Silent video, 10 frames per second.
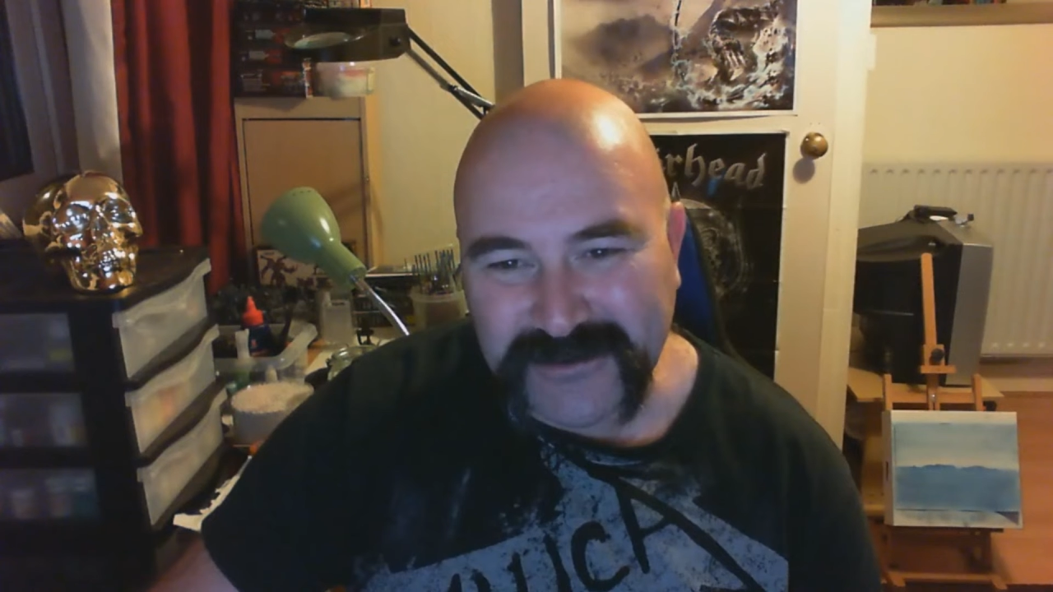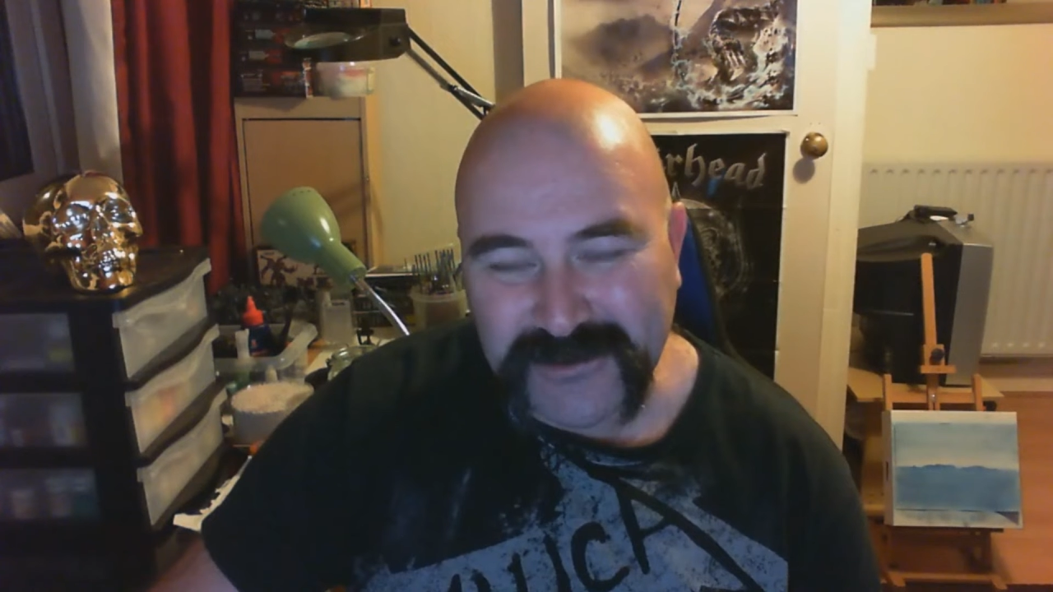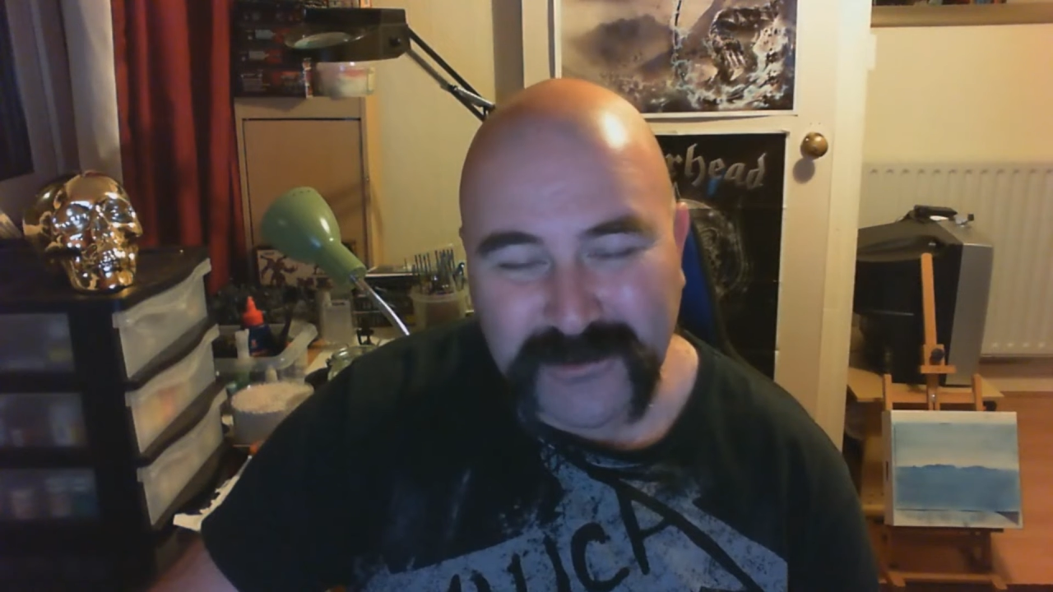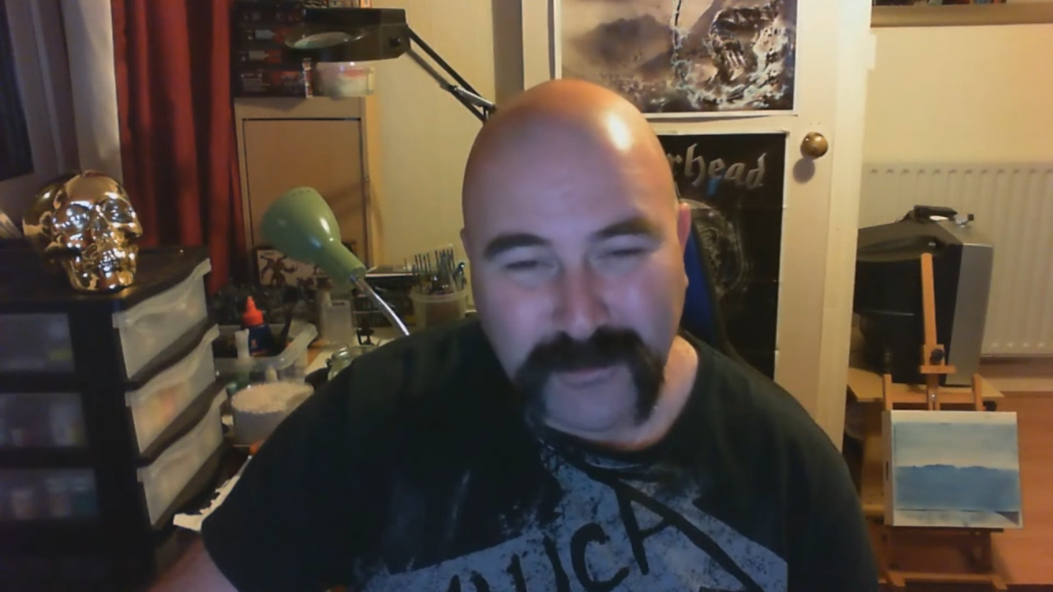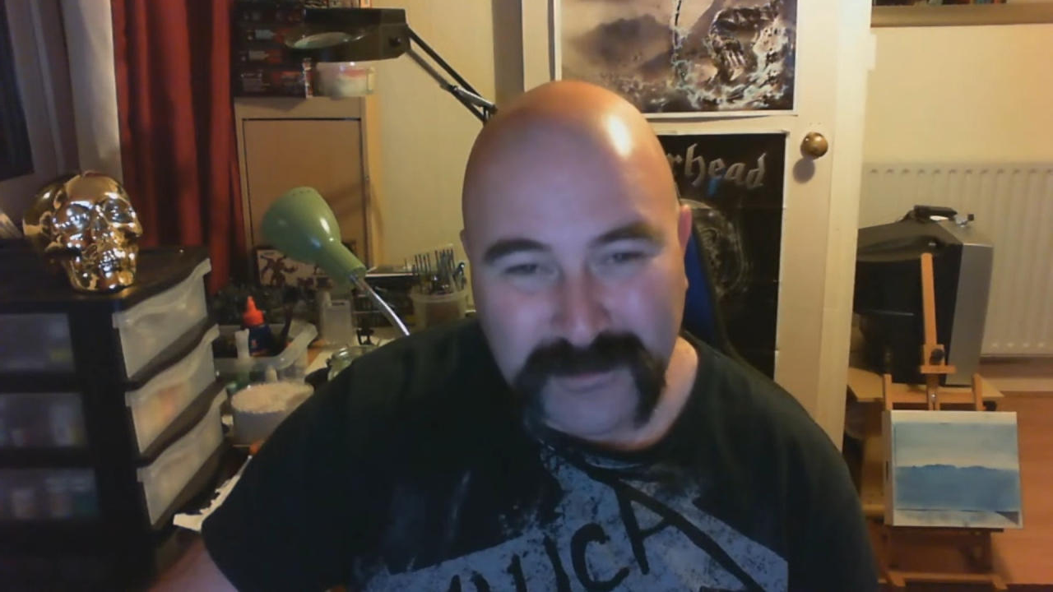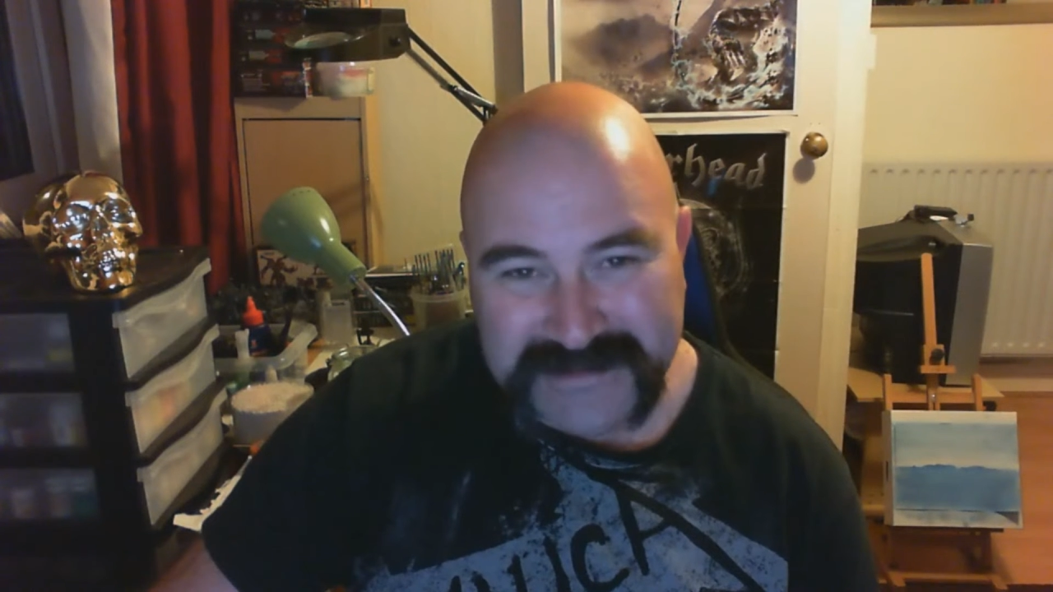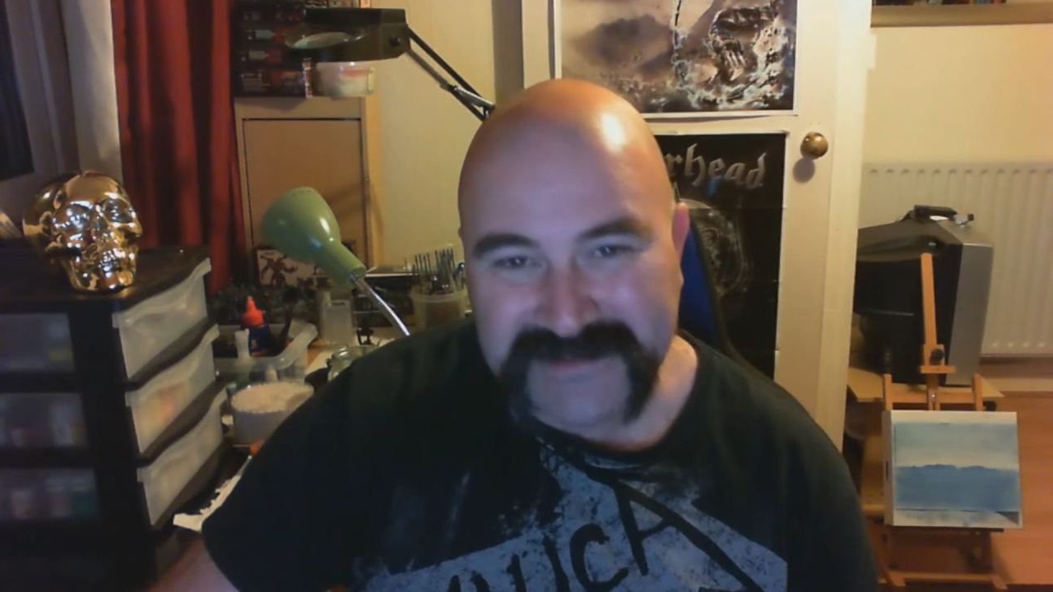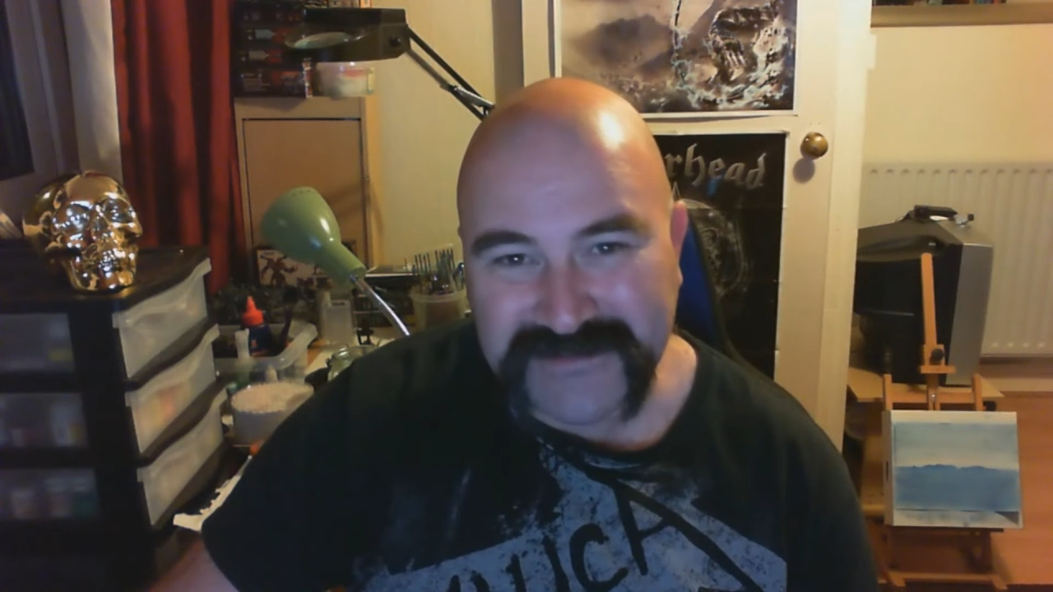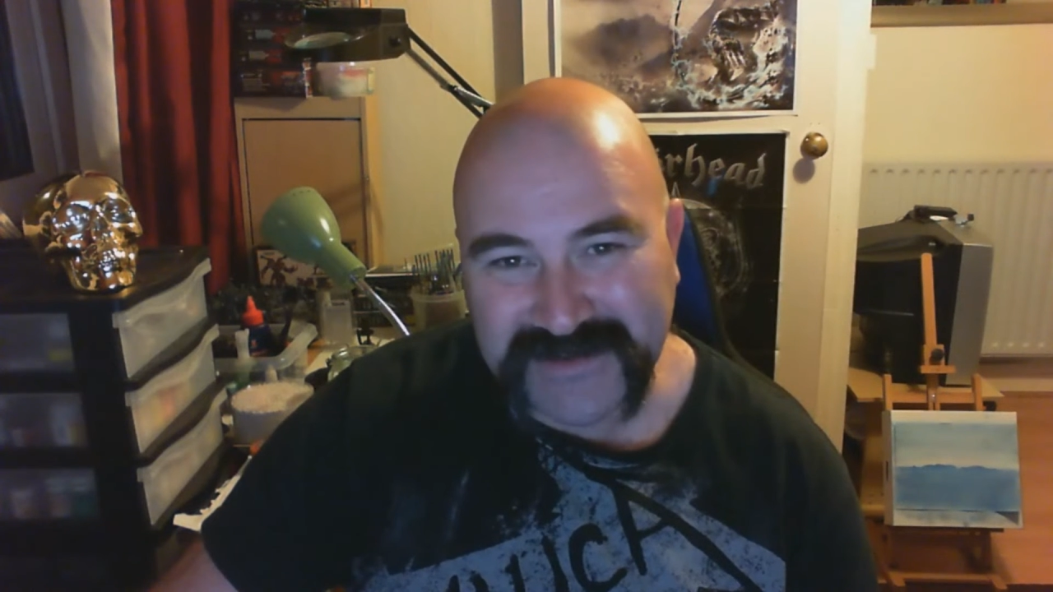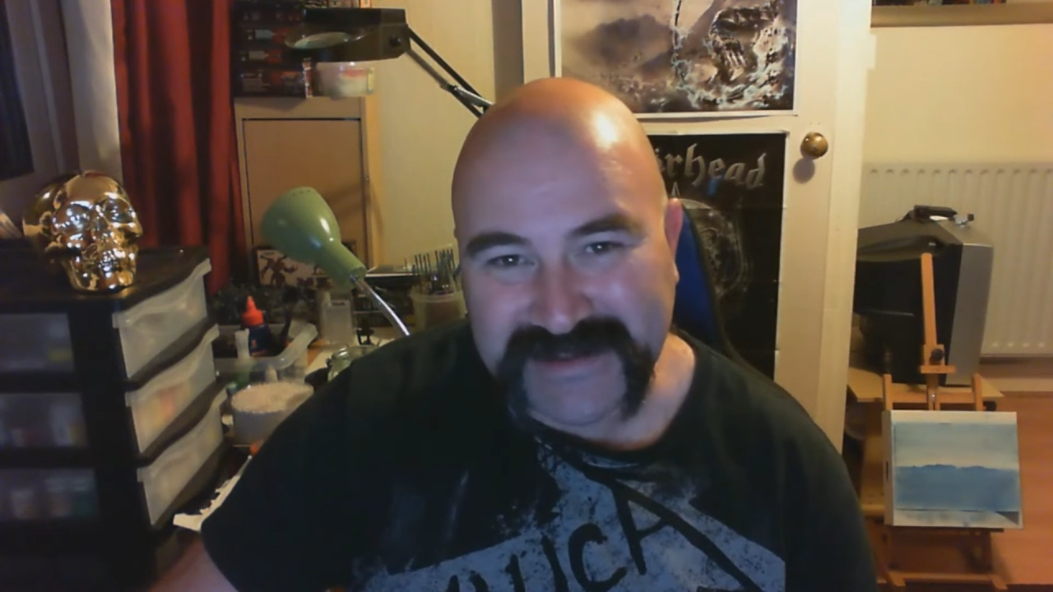or
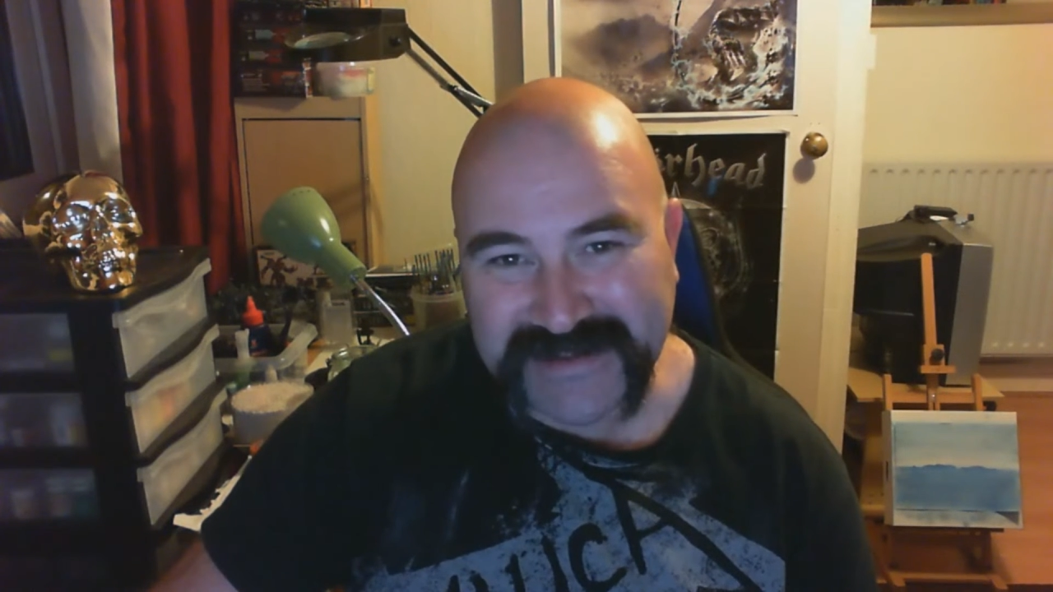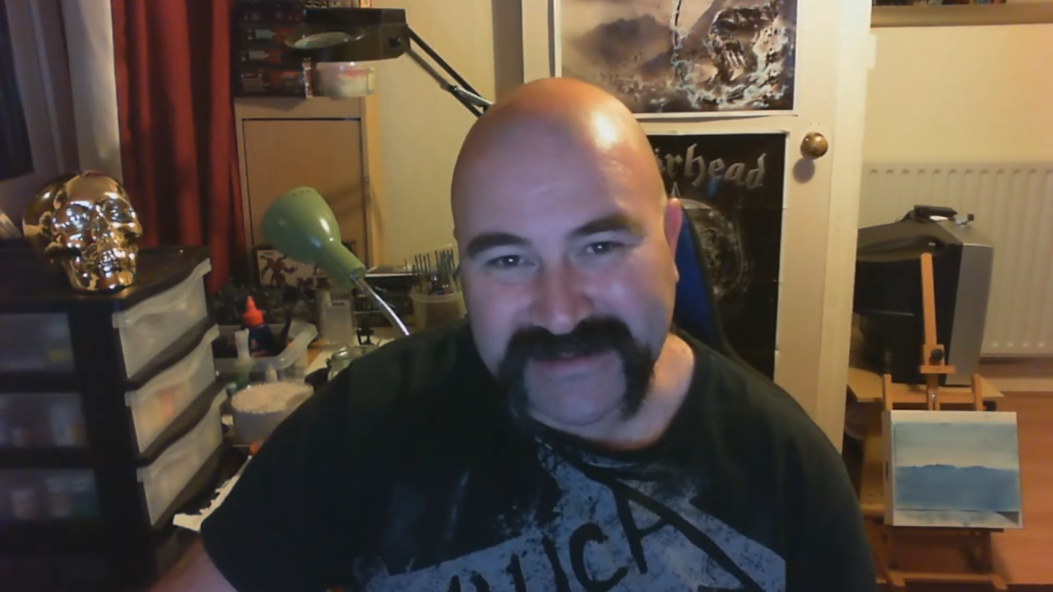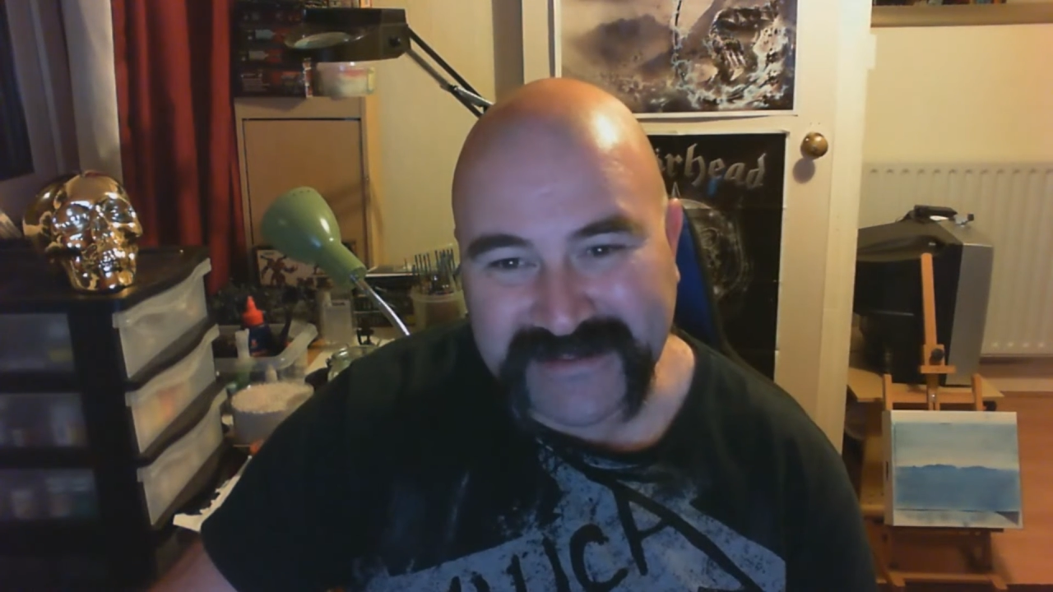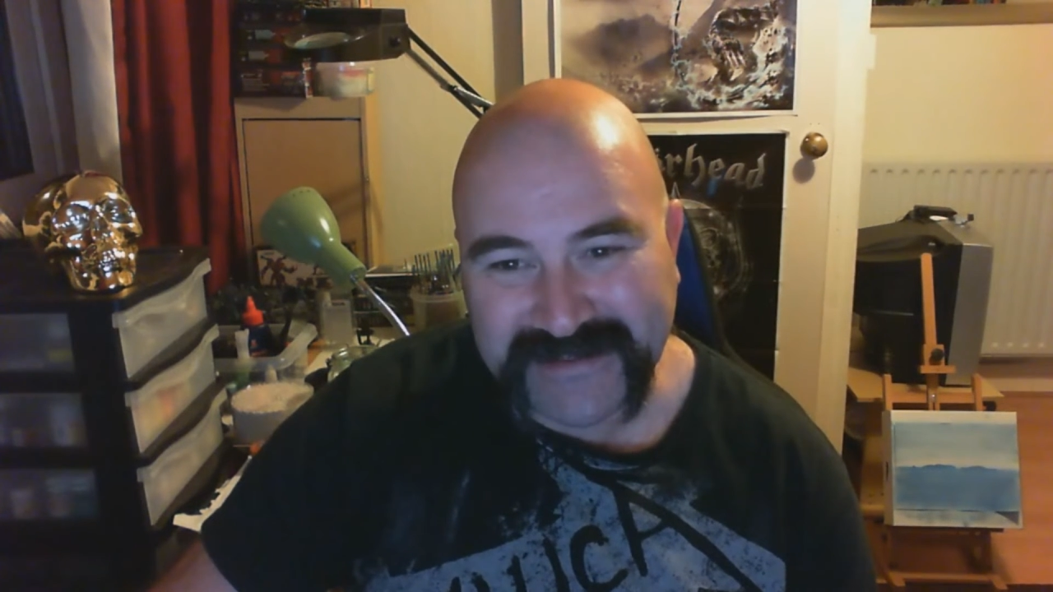quantifying